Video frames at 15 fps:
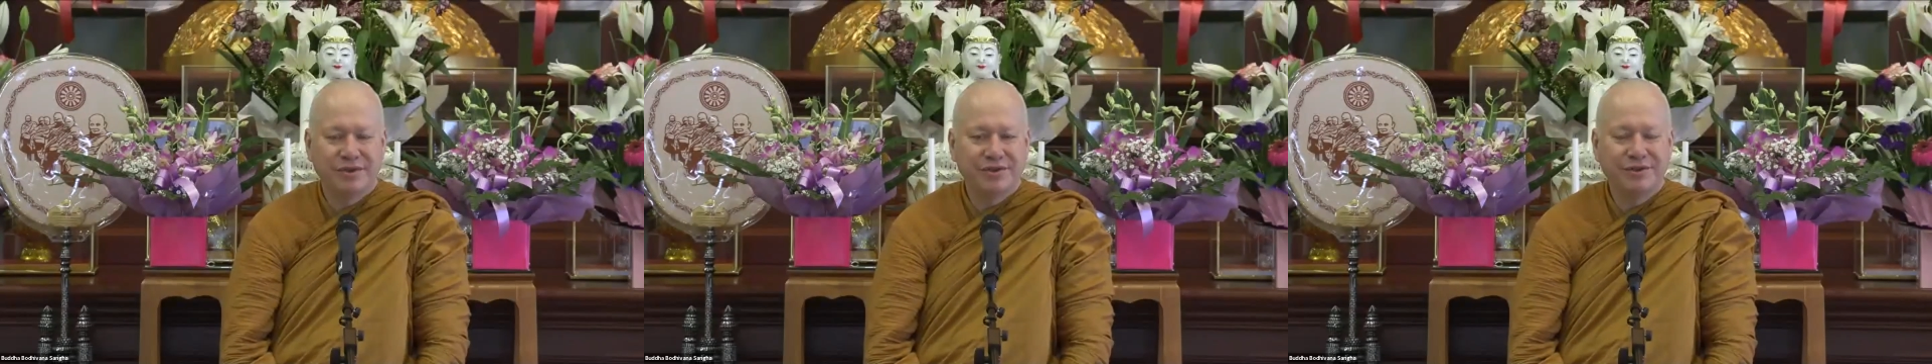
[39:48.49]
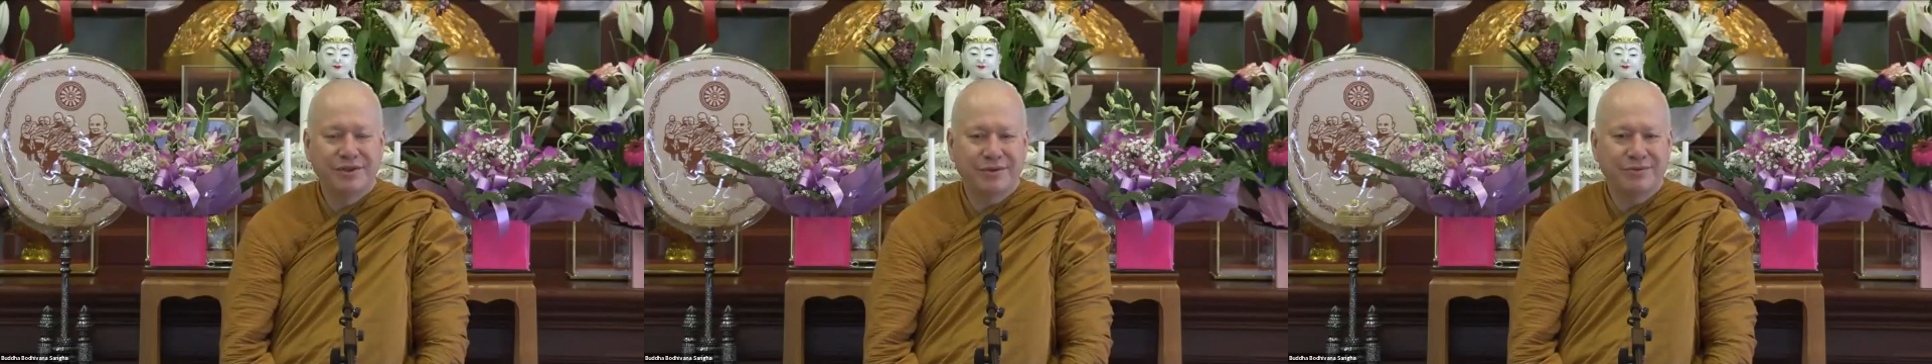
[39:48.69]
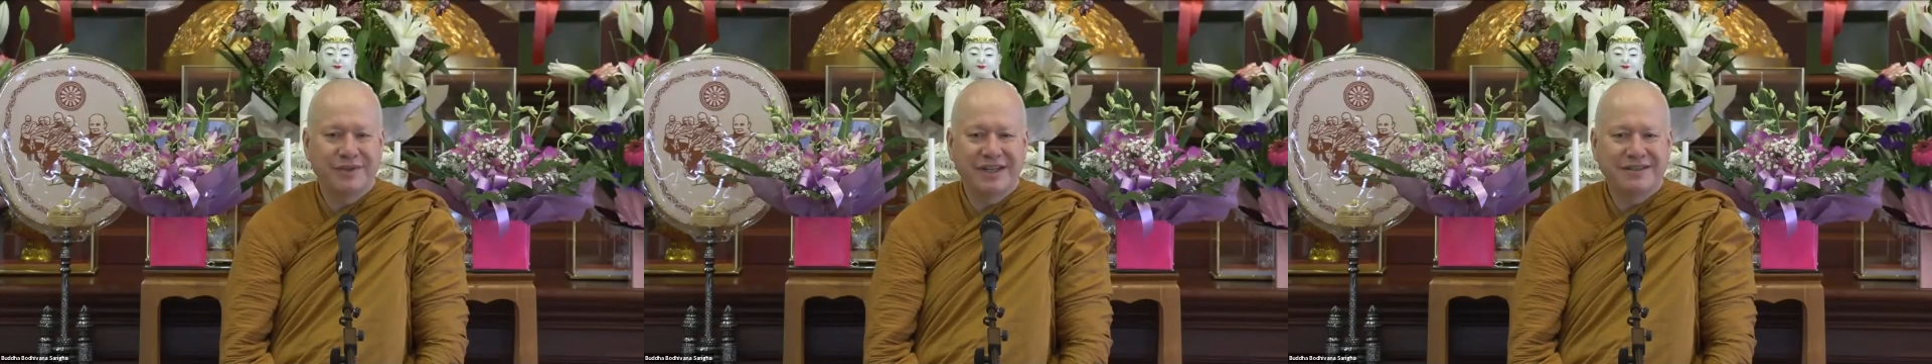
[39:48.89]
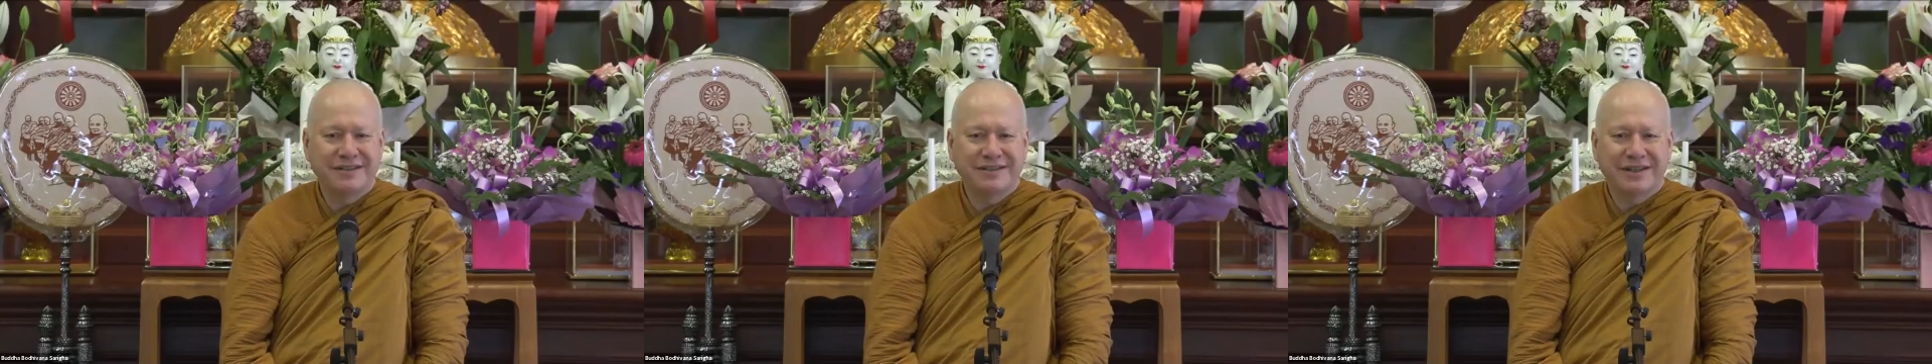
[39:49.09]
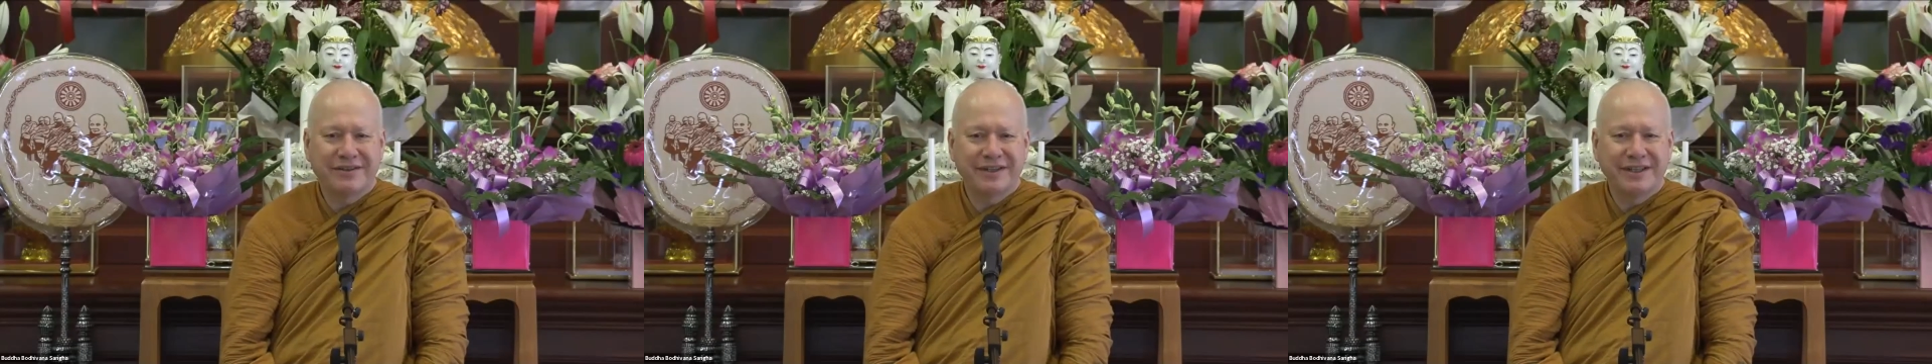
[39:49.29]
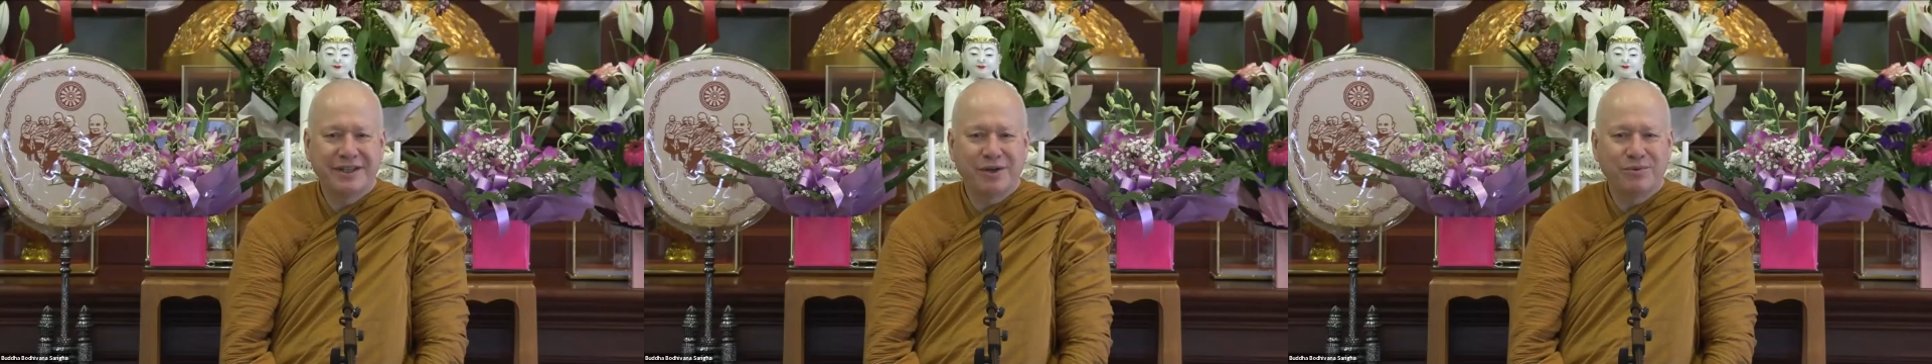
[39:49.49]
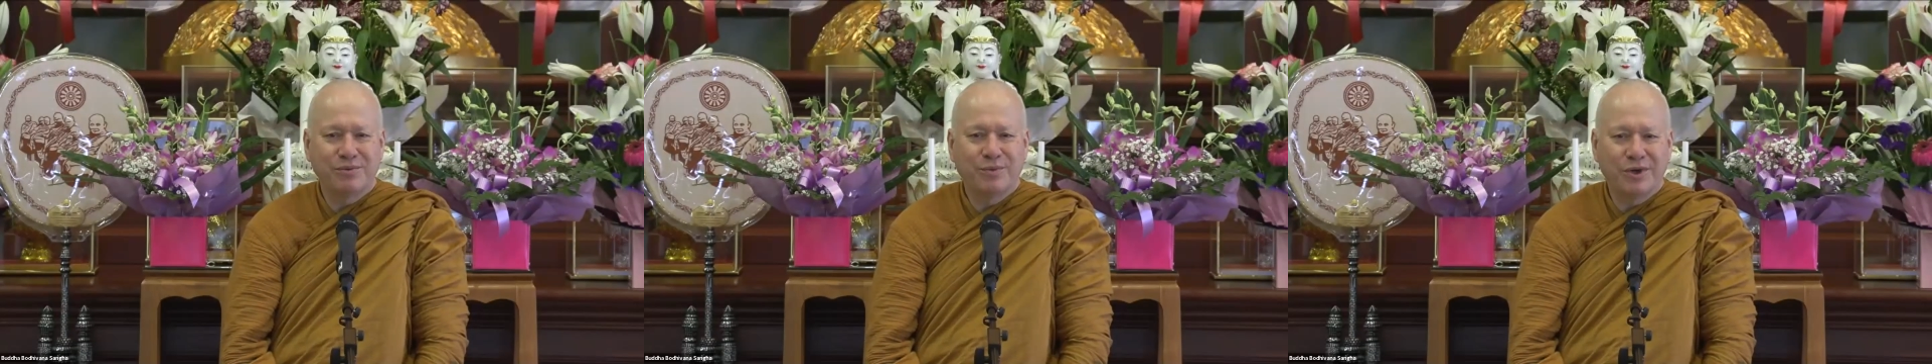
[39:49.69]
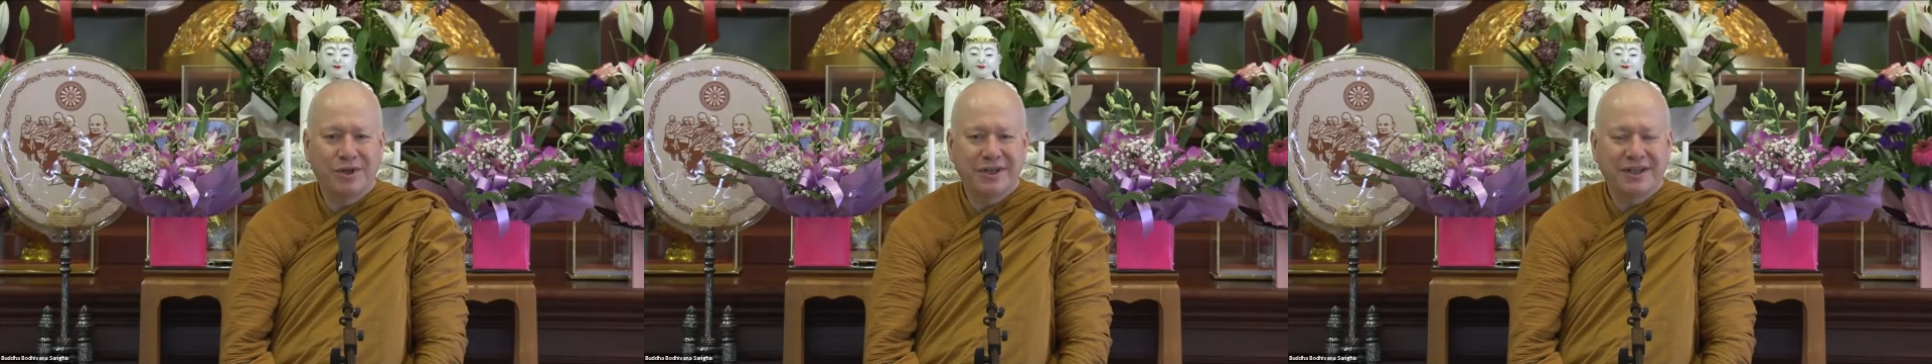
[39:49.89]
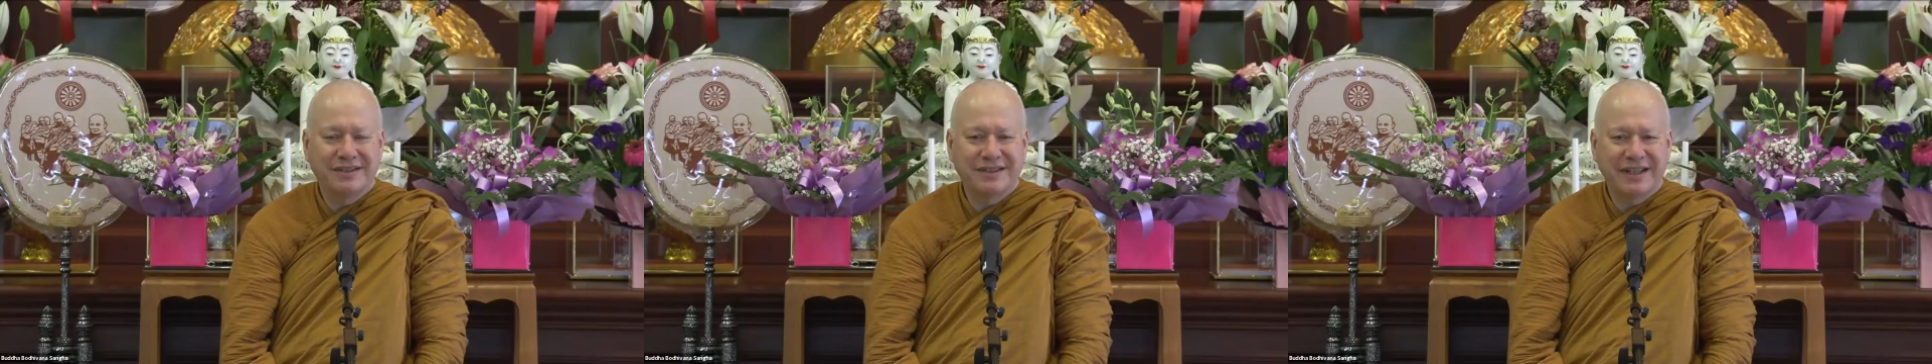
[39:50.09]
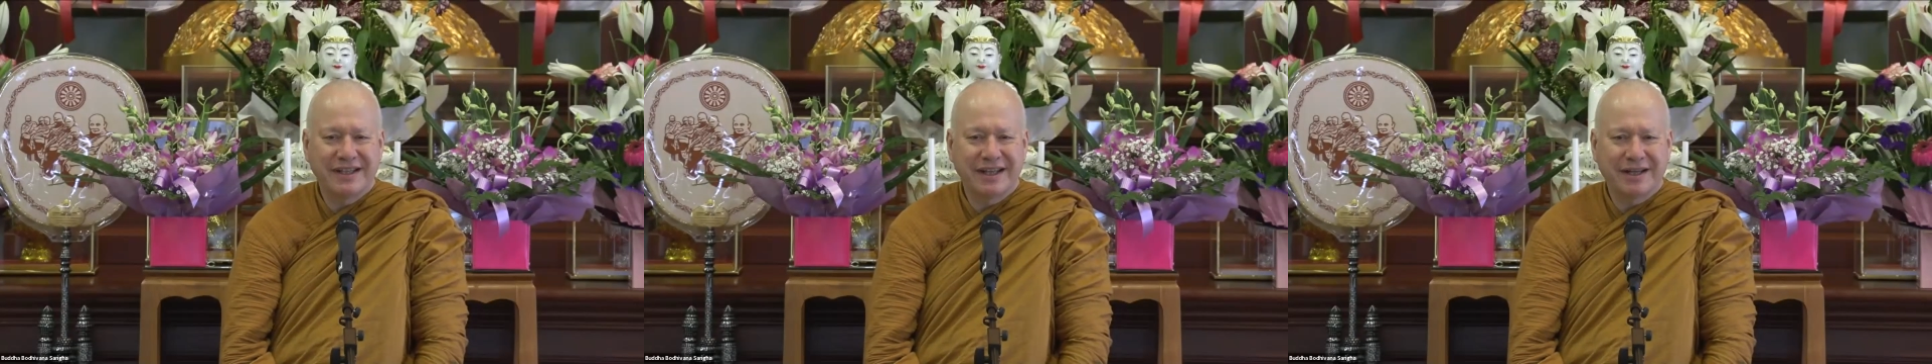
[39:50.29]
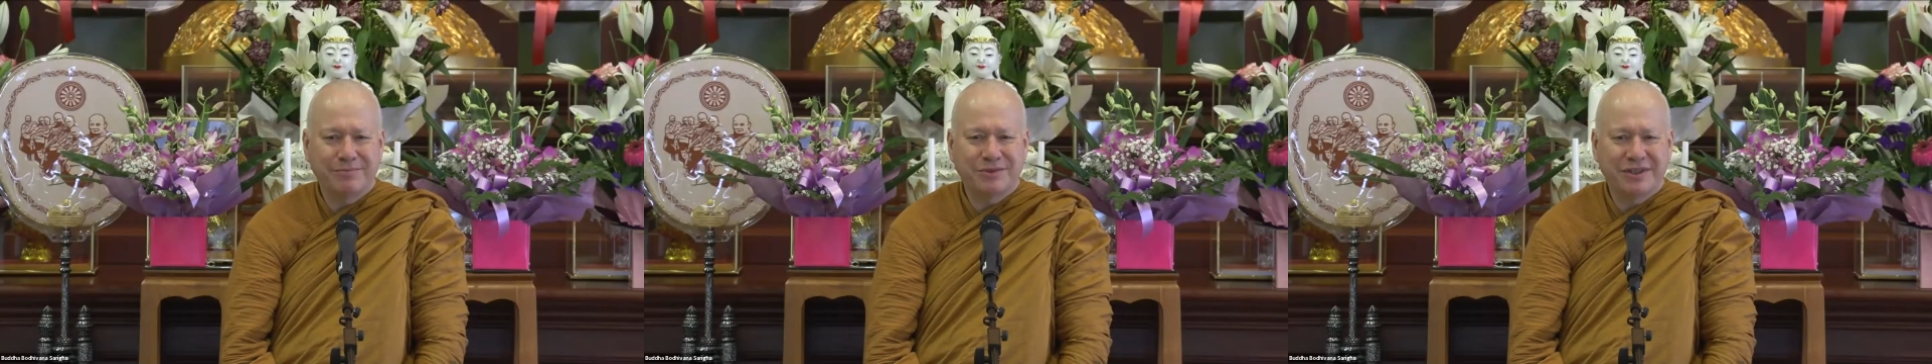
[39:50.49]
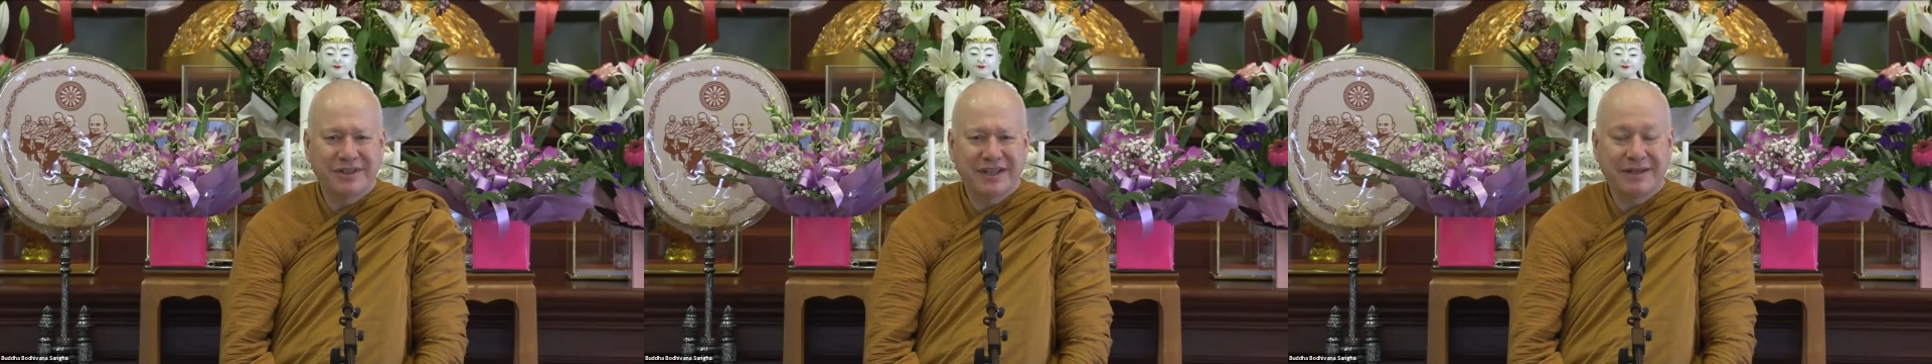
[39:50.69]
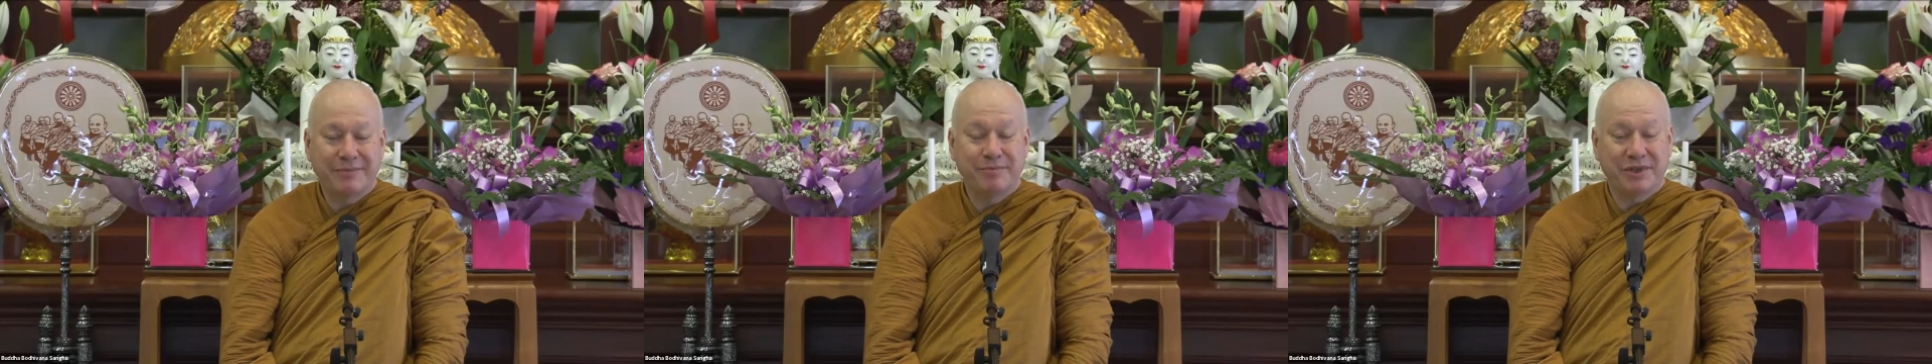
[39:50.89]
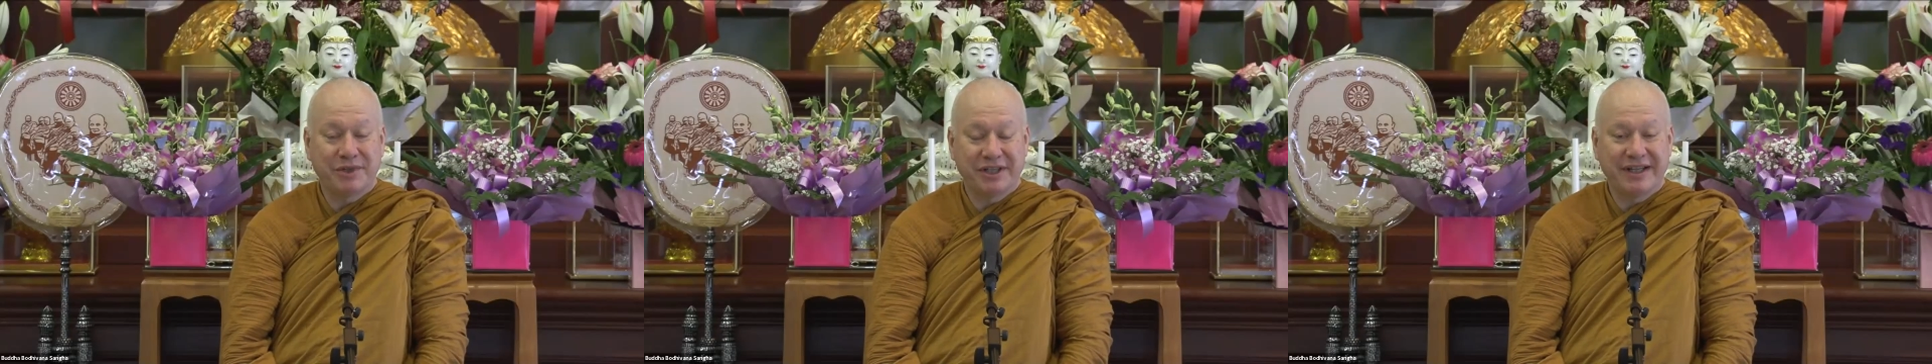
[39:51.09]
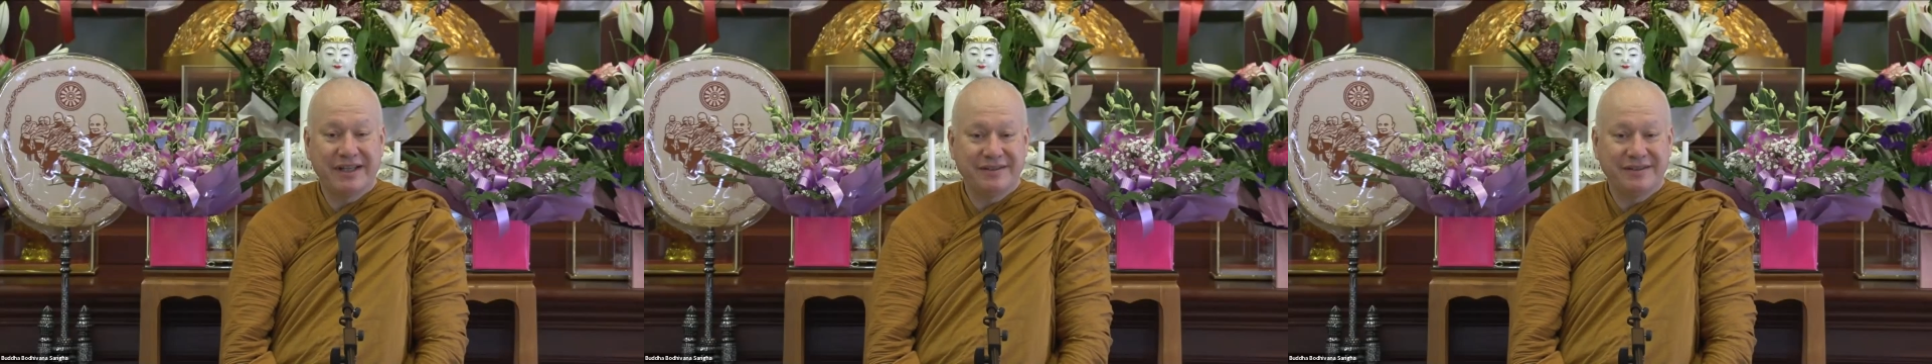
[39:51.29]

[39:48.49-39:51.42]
you don't necessarily know what has led up to that, but